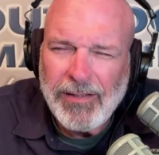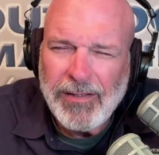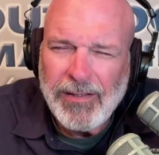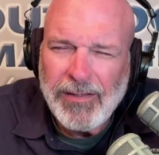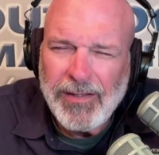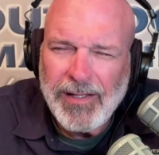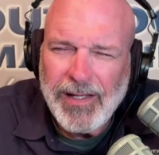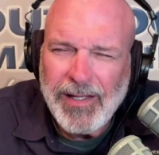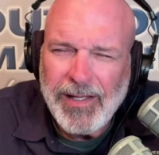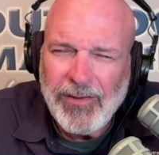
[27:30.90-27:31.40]

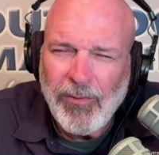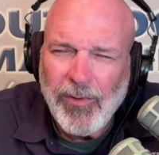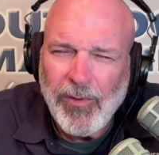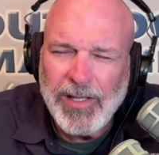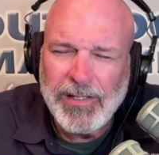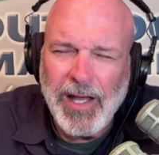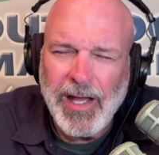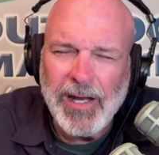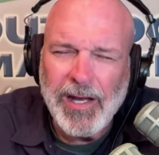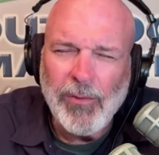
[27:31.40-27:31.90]
I don't want
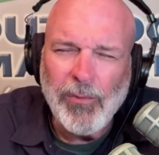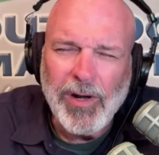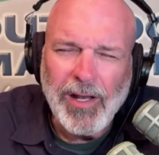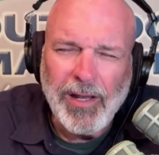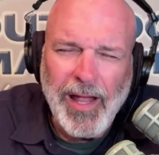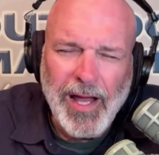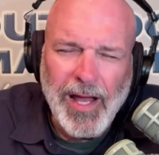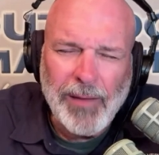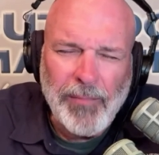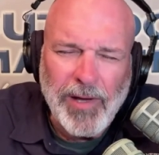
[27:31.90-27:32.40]
to I don't want to
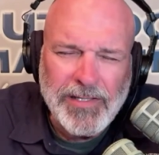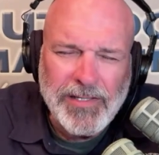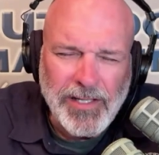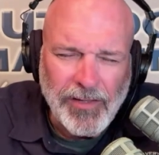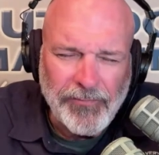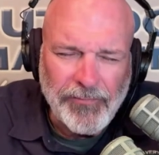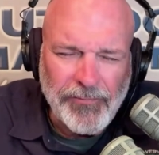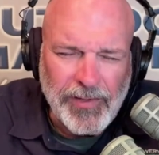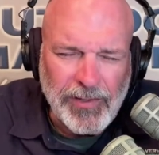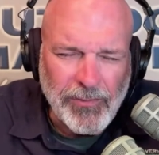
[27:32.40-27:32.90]
lock
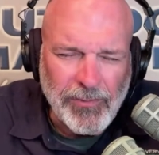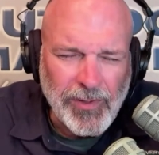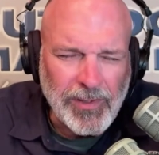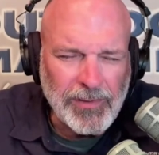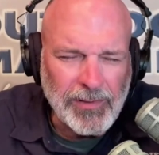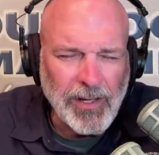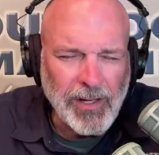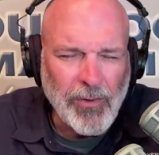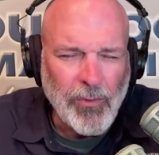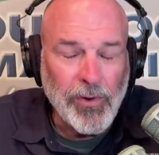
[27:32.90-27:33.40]
myself into a,
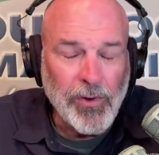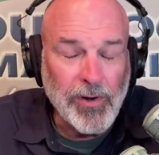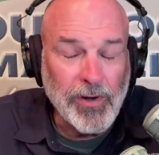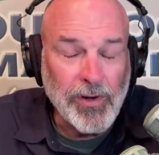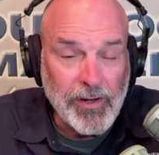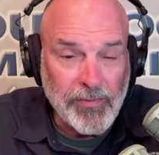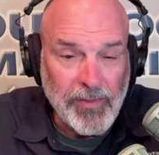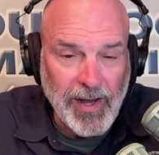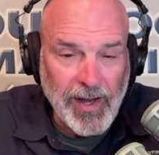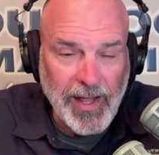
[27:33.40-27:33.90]
a corner
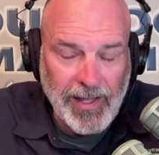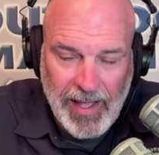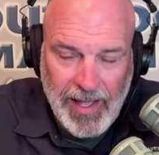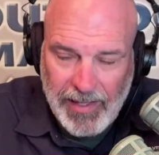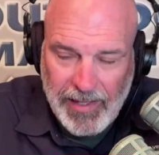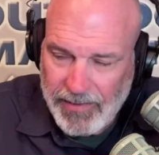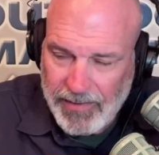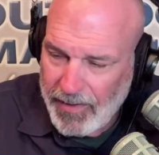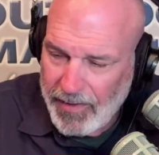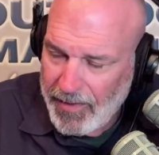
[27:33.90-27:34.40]
here that I
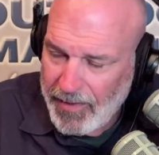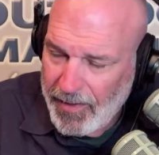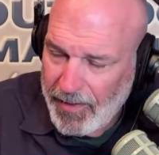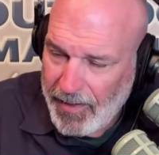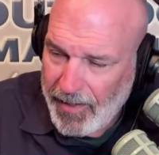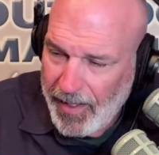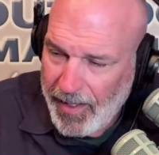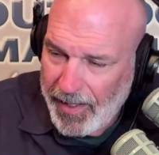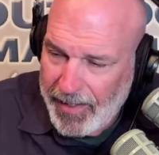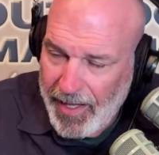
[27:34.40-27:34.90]
can't
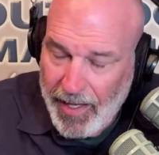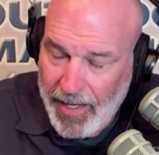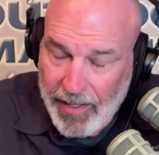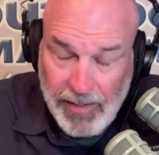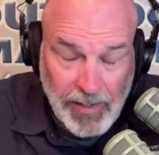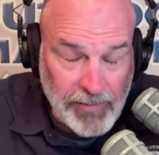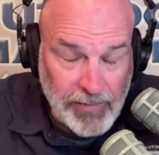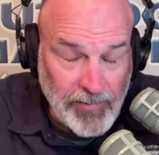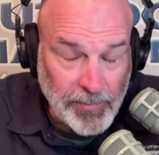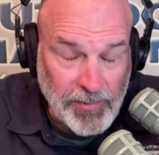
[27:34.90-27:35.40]
I can't
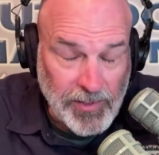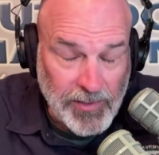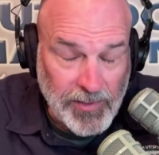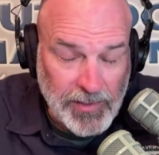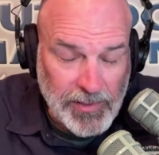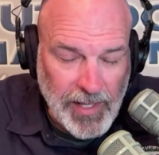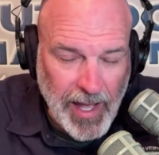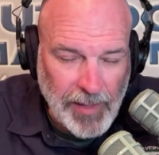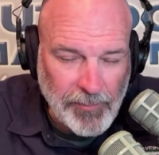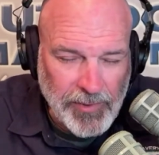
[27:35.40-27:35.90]
live up to the
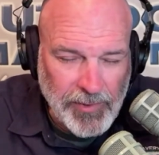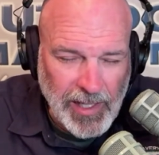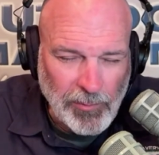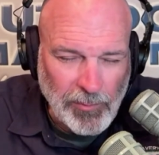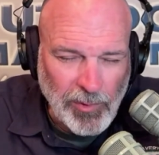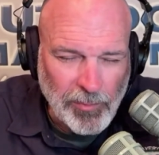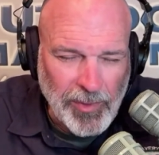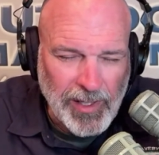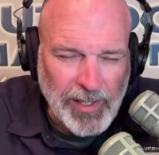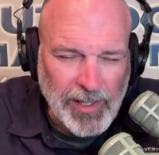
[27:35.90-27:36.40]

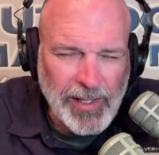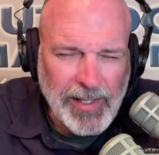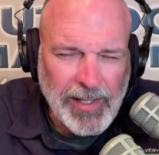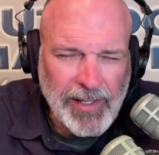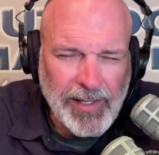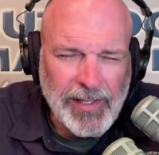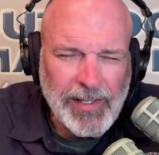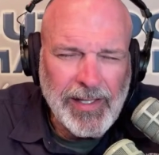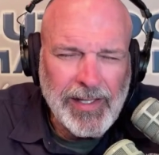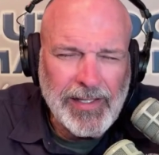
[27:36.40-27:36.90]
timetable, but
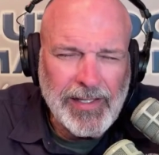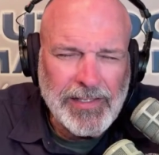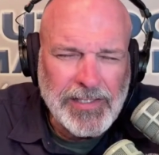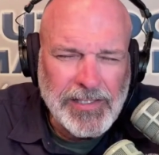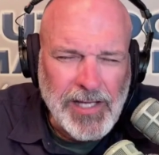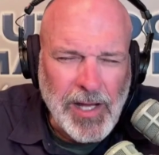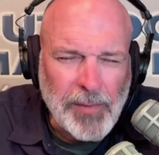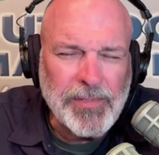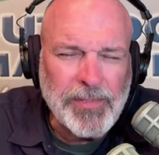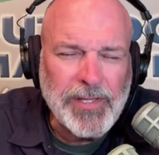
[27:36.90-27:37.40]

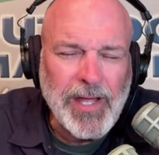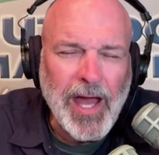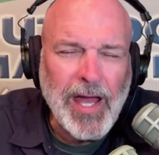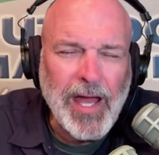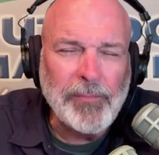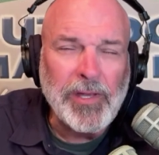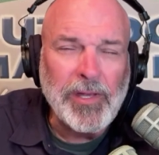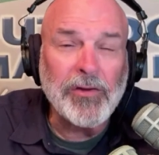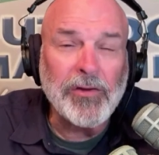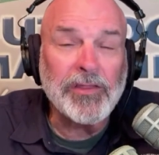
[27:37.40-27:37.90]
sometime
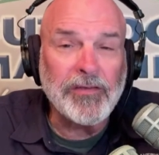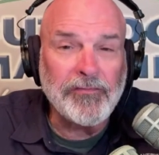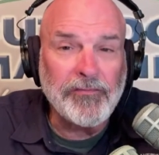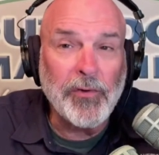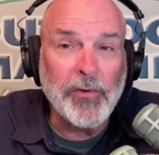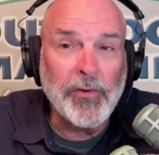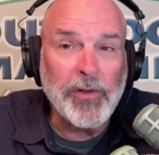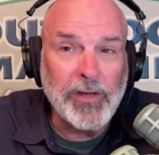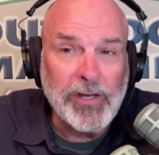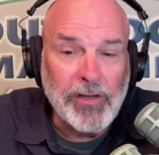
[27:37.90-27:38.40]
here in the
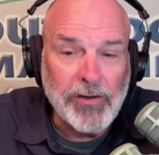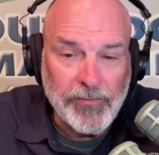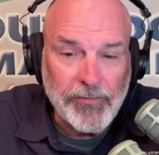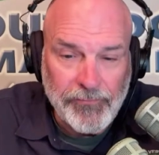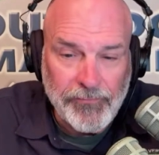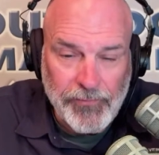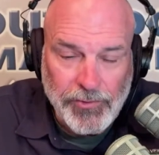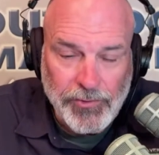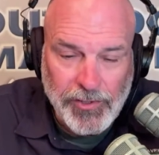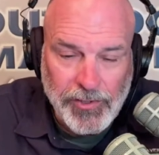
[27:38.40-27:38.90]
very near
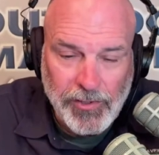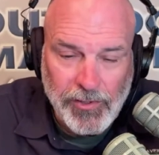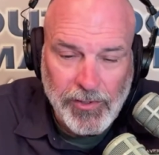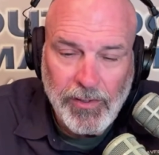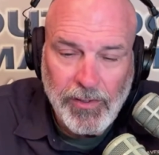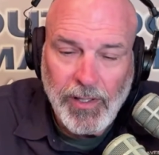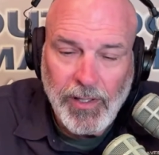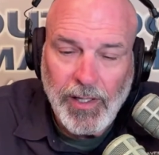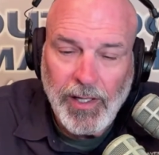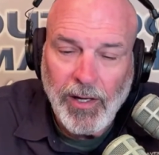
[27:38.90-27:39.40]
future,
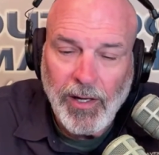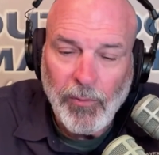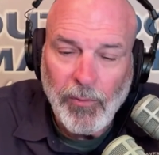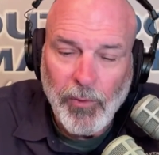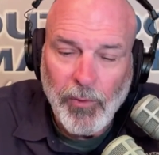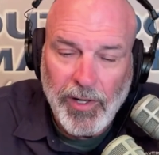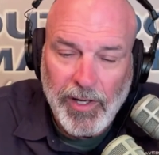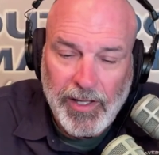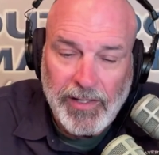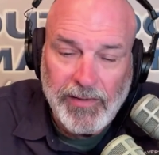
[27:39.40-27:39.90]
uh, we're
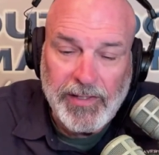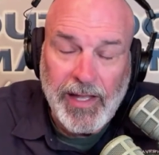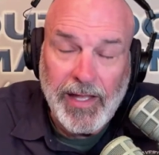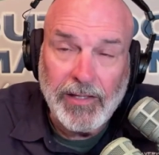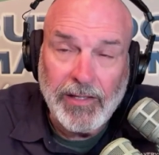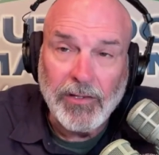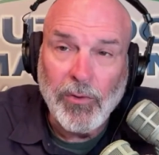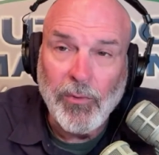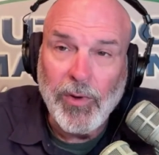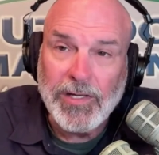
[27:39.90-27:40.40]
going to get the
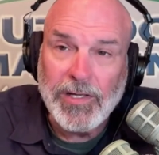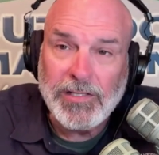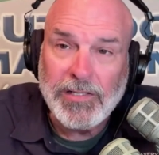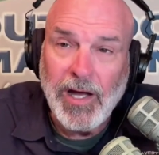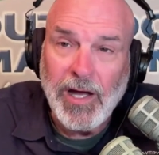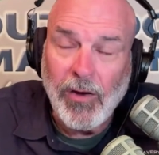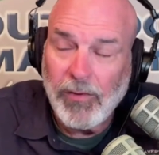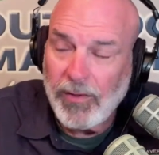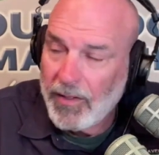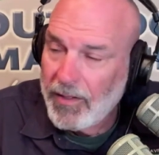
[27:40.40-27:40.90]
Angler Quest
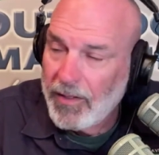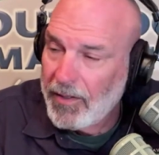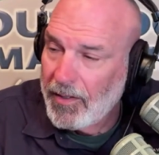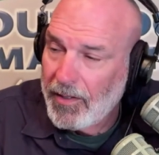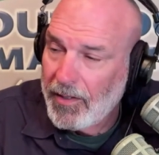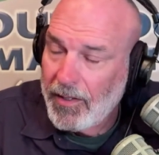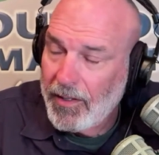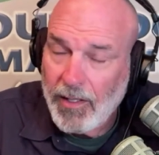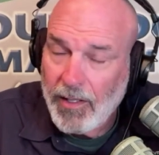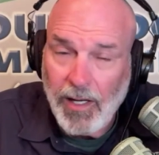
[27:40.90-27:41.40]
out
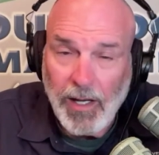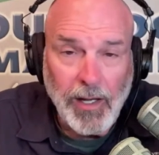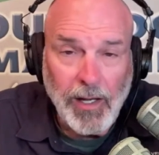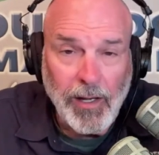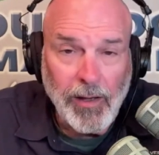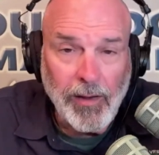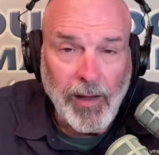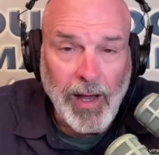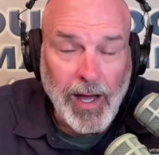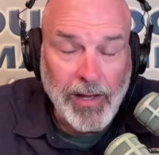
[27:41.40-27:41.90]

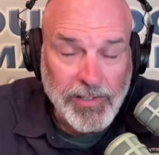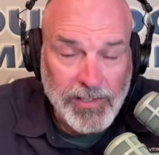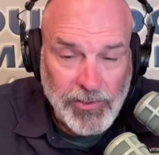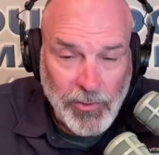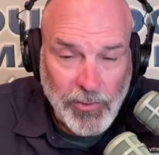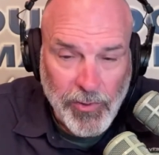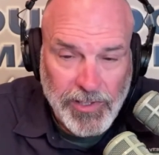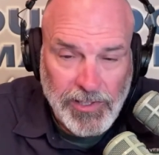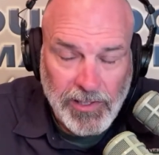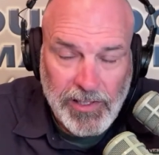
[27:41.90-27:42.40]
uh, out of
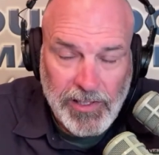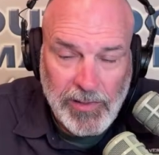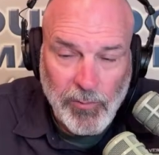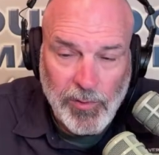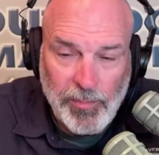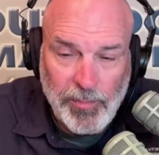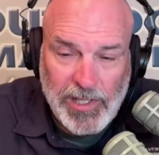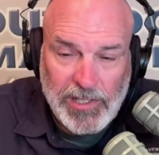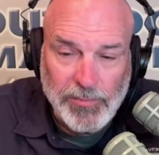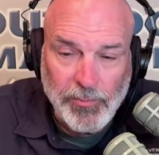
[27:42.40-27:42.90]
storage at Linwood
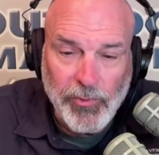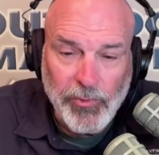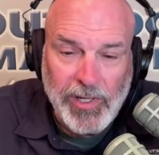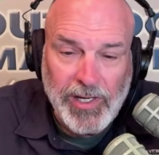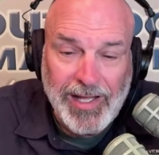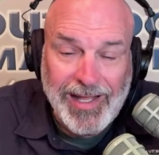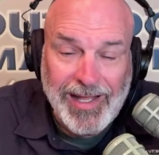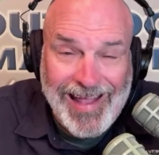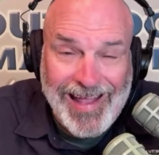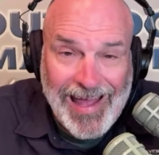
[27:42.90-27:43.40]
Beach Marina.
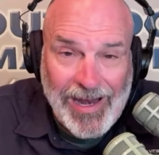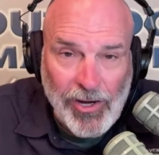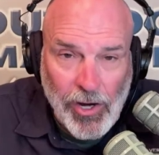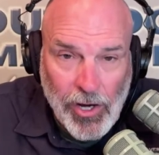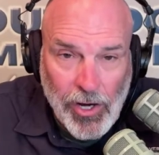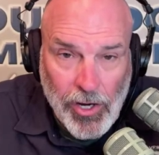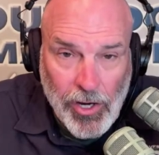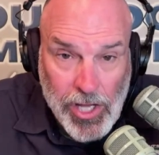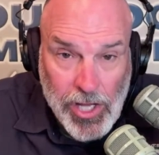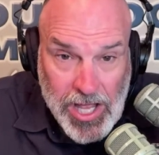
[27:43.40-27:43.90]
Get
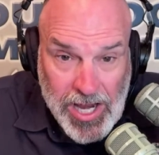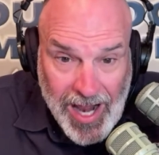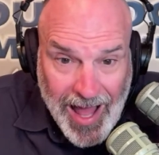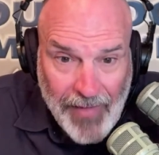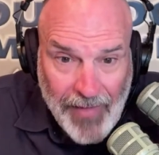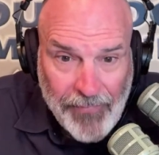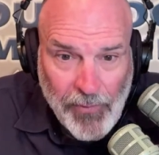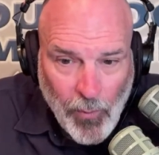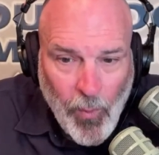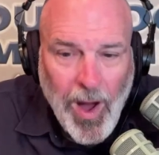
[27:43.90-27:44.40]
it on
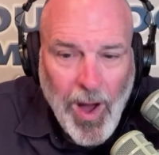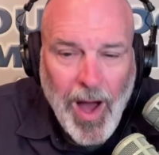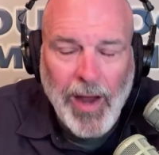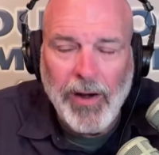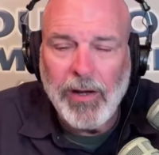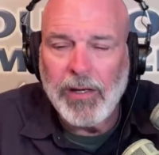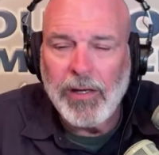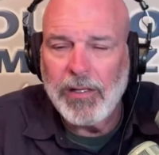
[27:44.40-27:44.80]
the water.